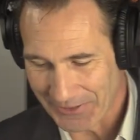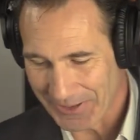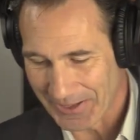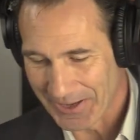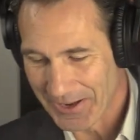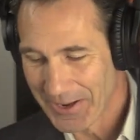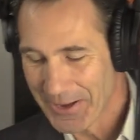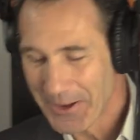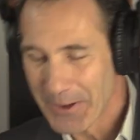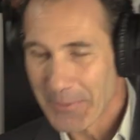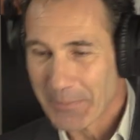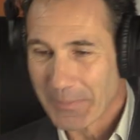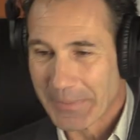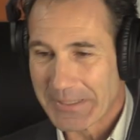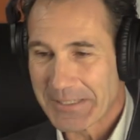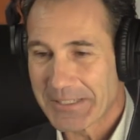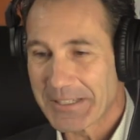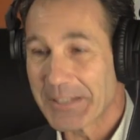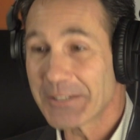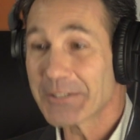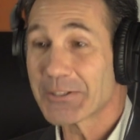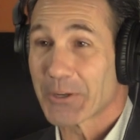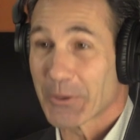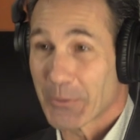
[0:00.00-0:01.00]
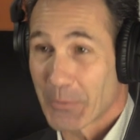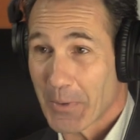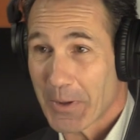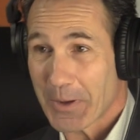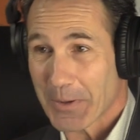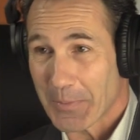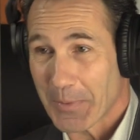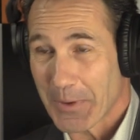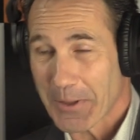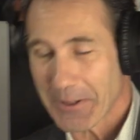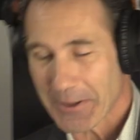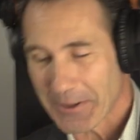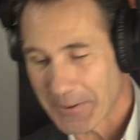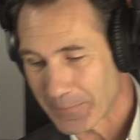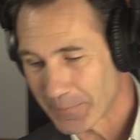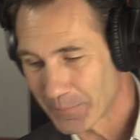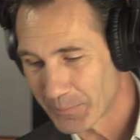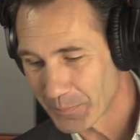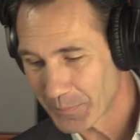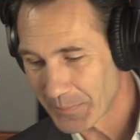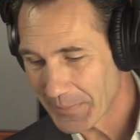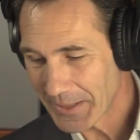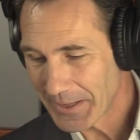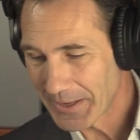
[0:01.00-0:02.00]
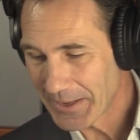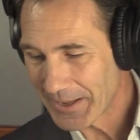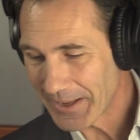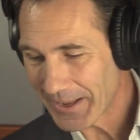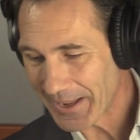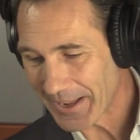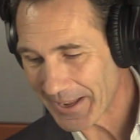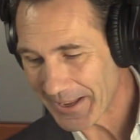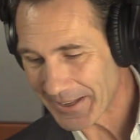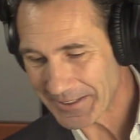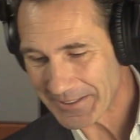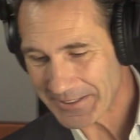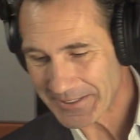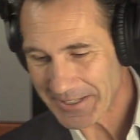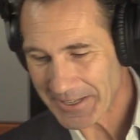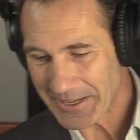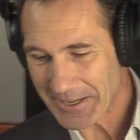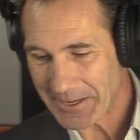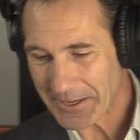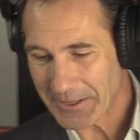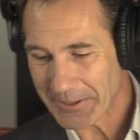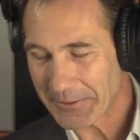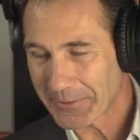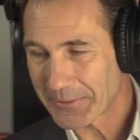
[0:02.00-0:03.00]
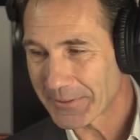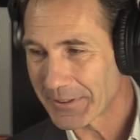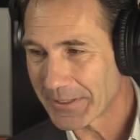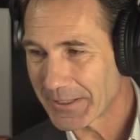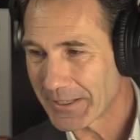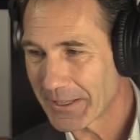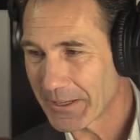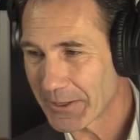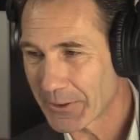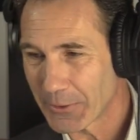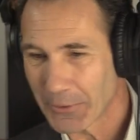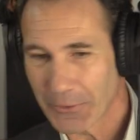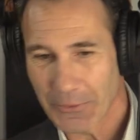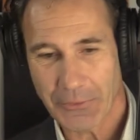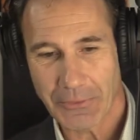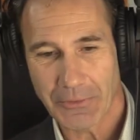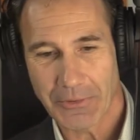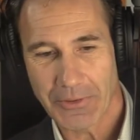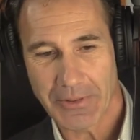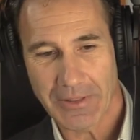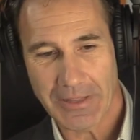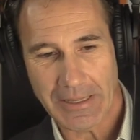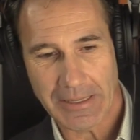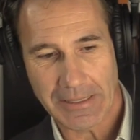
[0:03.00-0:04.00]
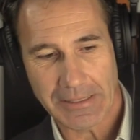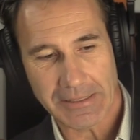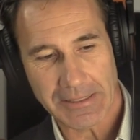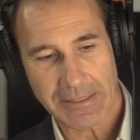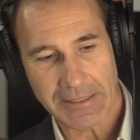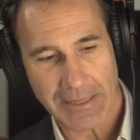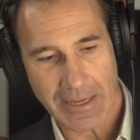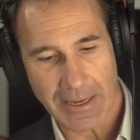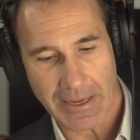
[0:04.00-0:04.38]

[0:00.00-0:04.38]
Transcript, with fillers: Really, my son's in Guatemala, and uh, he goes to these.